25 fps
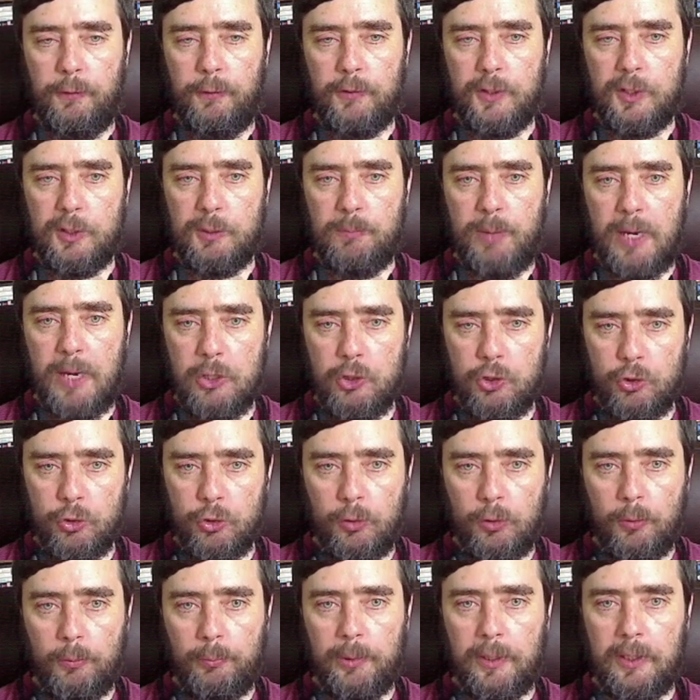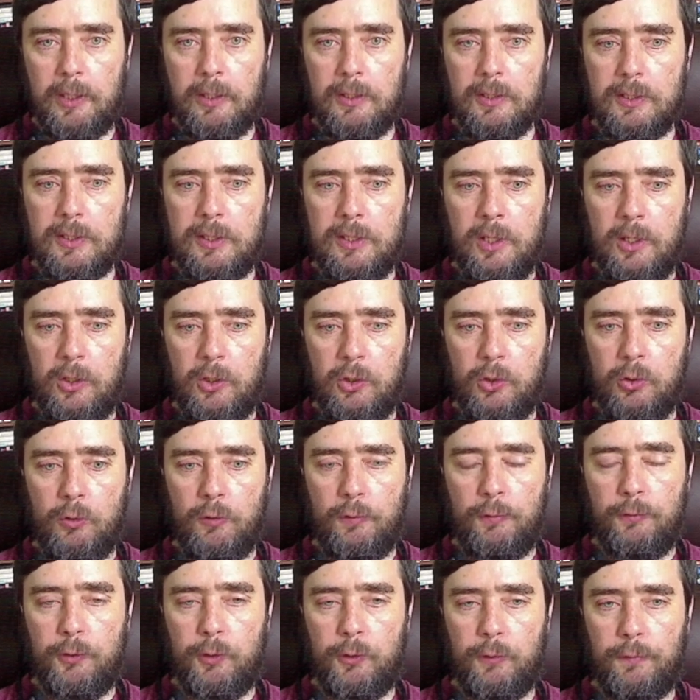spatial, because
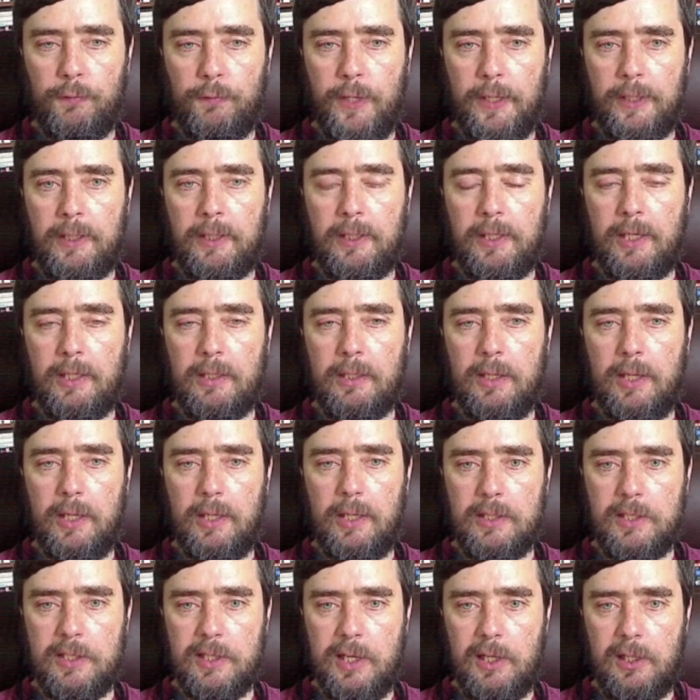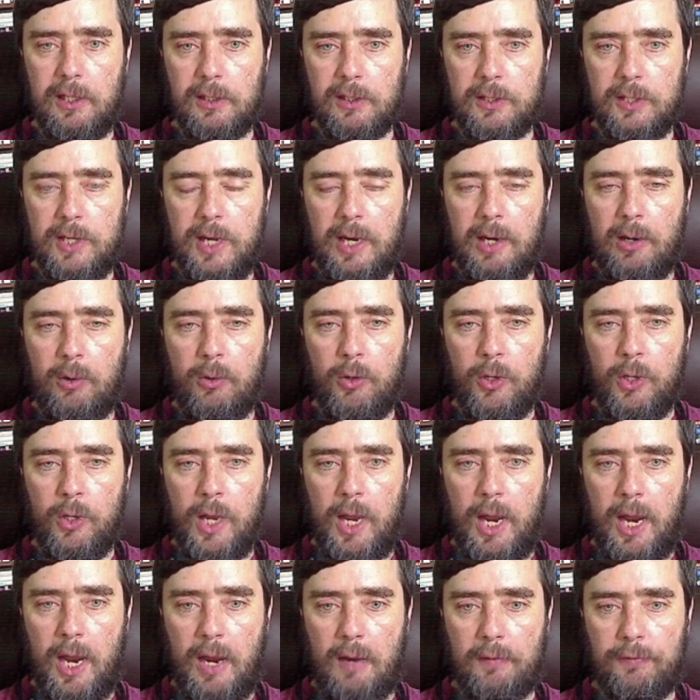you're you're finding that that cells now
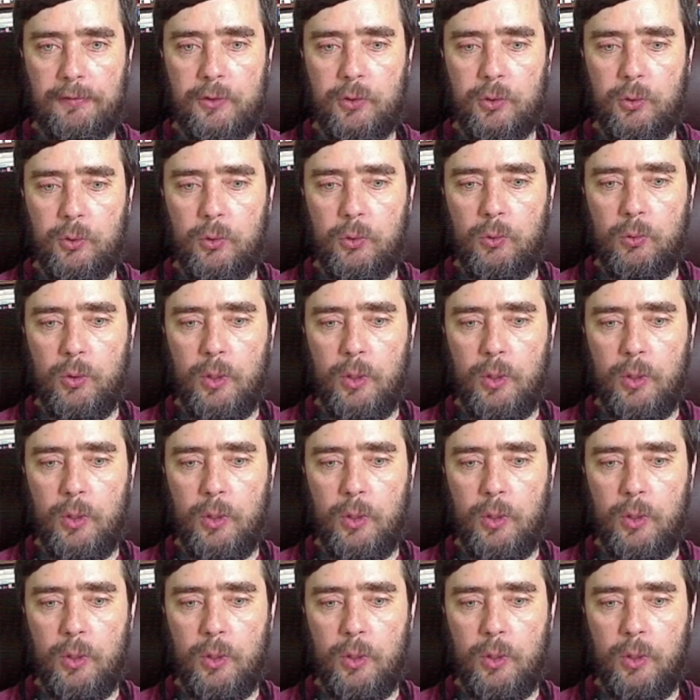have to